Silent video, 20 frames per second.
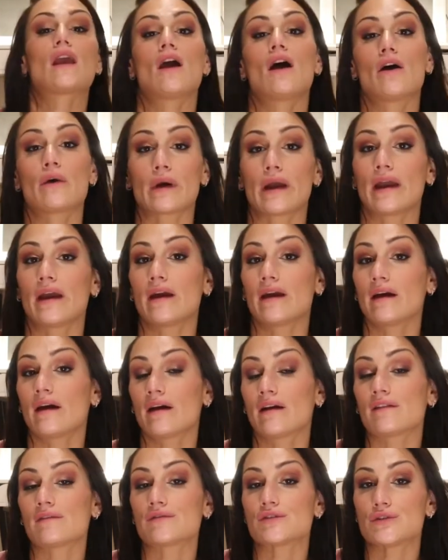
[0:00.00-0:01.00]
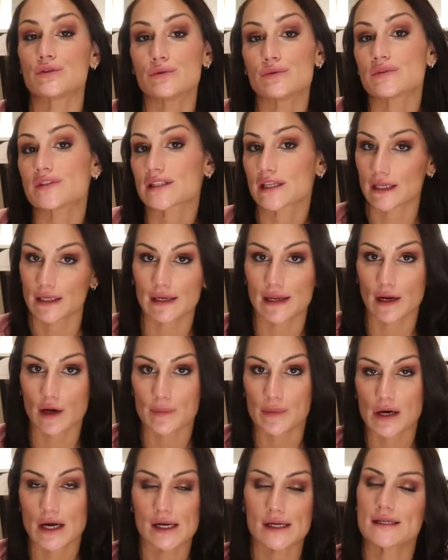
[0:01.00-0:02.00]
Okay, I have two
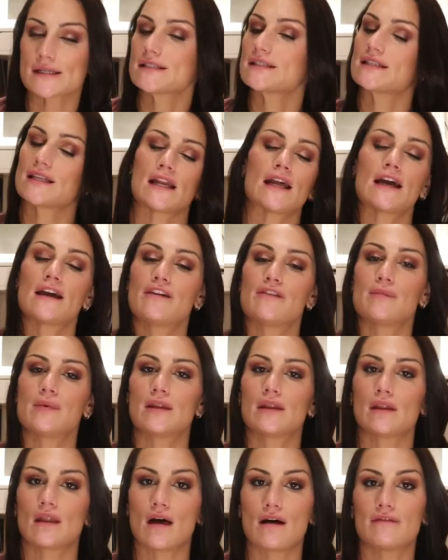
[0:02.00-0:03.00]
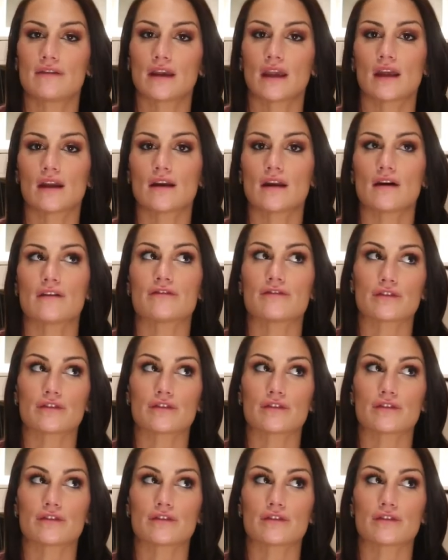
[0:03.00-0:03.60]
skincare products that I have been loving